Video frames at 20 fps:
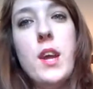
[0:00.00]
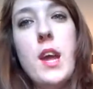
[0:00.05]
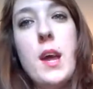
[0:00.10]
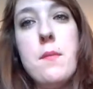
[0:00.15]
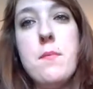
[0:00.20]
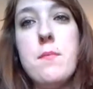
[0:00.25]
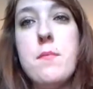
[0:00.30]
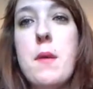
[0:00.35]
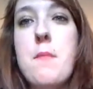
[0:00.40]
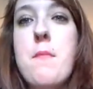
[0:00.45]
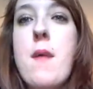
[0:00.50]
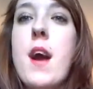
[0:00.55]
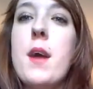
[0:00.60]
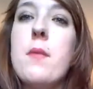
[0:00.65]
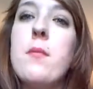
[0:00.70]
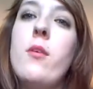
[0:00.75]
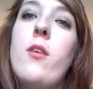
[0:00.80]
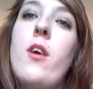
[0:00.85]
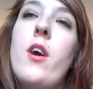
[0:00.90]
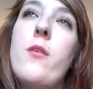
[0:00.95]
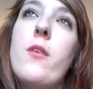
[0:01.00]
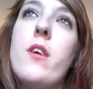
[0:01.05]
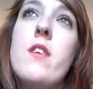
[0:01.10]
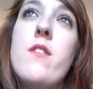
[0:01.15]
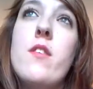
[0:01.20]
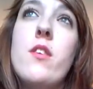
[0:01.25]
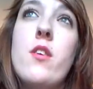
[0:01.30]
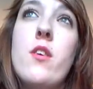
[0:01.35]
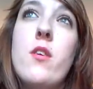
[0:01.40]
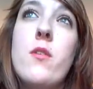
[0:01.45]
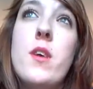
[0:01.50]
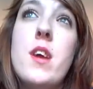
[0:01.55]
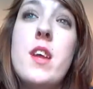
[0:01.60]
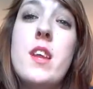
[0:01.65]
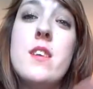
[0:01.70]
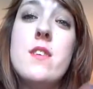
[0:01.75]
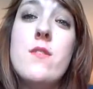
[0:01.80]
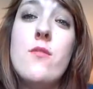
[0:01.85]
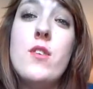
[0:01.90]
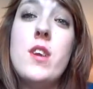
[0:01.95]
get my MAC Pro Longwear, even though it
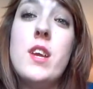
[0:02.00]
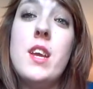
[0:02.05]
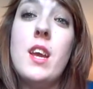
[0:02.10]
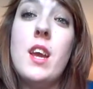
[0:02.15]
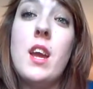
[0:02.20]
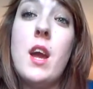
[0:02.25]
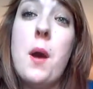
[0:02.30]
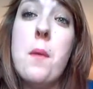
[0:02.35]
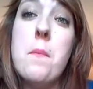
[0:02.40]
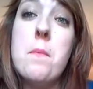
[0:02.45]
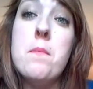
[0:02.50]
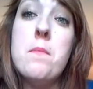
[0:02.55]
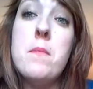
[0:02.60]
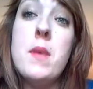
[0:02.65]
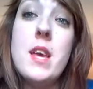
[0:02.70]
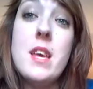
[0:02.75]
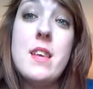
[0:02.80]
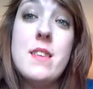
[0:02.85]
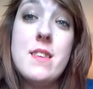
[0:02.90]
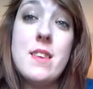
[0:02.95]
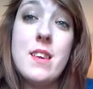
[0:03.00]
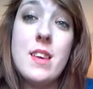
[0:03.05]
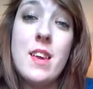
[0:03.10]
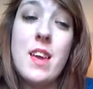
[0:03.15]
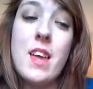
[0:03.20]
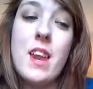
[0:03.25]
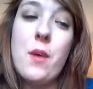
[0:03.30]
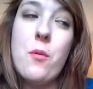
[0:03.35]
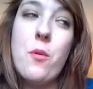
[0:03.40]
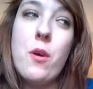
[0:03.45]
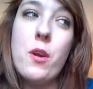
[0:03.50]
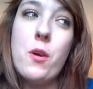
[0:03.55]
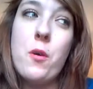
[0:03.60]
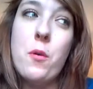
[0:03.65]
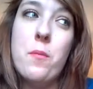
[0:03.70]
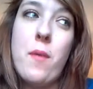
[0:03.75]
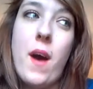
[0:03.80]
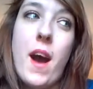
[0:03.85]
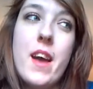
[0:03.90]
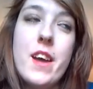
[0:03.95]
is freaking amazing and I want to go
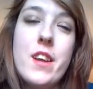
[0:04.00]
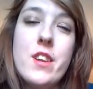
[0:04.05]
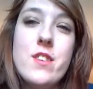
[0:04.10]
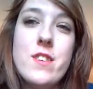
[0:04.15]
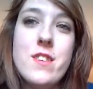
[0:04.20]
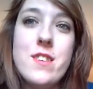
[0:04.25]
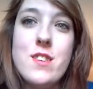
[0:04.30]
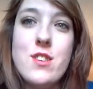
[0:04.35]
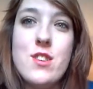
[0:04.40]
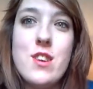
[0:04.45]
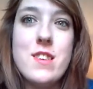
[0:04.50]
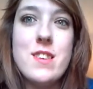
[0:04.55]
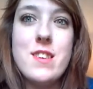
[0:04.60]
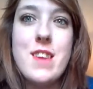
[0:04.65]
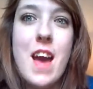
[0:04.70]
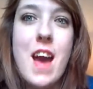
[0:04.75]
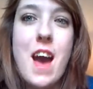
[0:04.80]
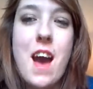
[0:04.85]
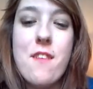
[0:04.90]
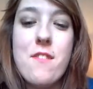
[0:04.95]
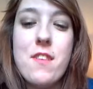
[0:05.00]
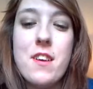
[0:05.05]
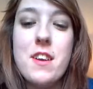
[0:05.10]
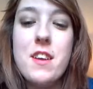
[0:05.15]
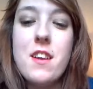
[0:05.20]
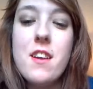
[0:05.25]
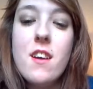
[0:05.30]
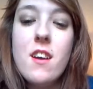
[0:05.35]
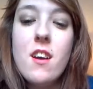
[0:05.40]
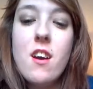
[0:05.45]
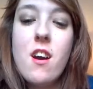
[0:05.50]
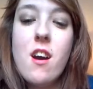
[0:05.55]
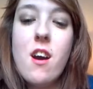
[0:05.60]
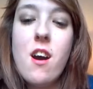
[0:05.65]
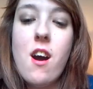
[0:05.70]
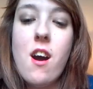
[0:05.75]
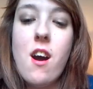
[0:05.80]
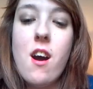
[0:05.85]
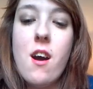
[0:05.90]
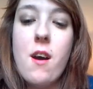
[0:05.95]
buy it just to have it.
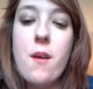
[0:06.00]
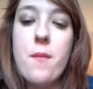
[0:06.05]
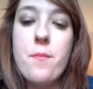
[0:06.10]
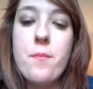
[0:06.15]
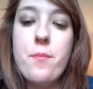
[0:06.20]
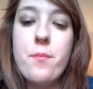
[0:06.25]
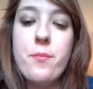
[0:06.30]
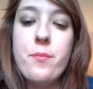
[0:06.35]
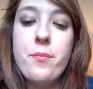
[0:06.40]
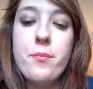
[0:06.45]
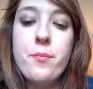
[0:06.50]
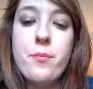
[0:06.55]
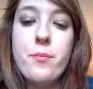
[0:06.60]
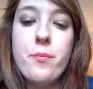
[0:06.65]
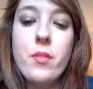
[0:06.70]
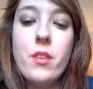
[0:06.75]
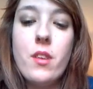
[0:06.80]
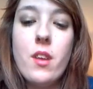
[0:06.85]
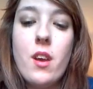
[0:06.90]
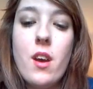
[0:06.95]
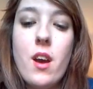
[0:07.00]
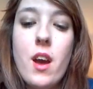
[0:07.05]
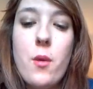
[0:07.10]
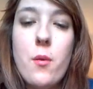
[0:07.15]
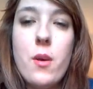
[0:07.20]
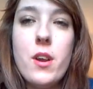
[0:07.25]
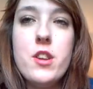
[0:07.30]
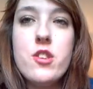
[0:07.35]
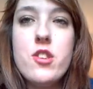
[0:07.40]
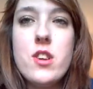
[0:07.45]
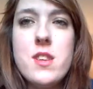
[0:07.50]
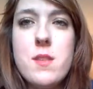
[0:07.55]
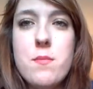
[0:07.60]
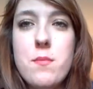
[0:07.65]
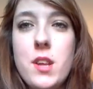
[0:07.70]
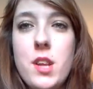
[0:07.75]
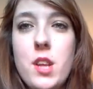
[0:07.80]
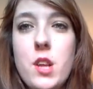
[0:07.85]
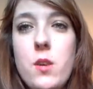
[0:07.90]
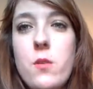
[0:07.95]
I wanted to try
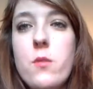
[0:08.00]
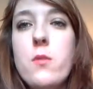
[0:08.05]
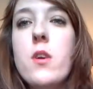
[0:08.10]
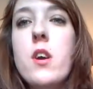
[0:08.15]
something new,